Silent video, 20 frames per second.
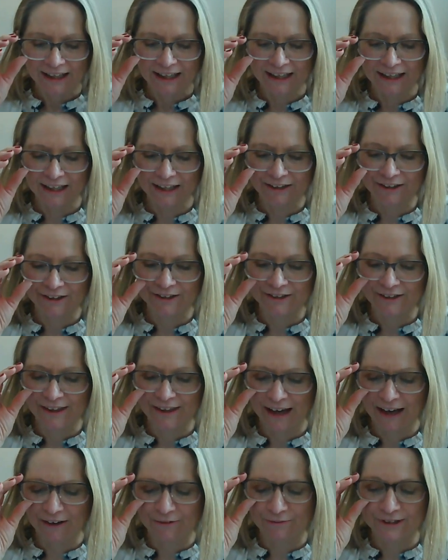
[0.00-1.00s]
here
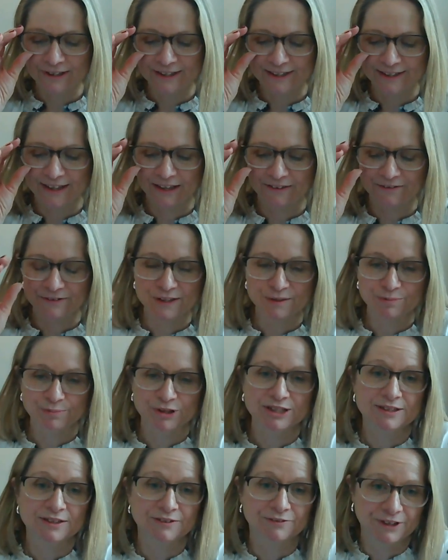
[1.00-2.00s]
that receive
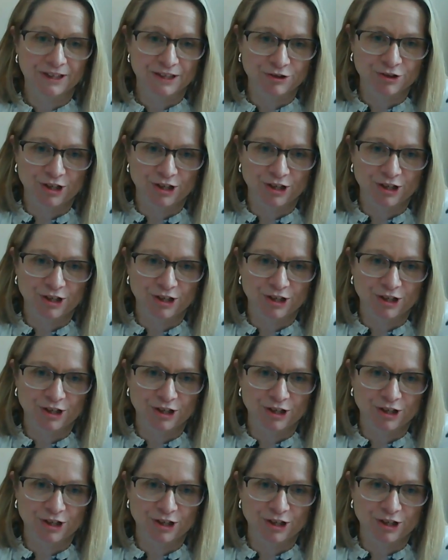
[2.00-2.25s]
specific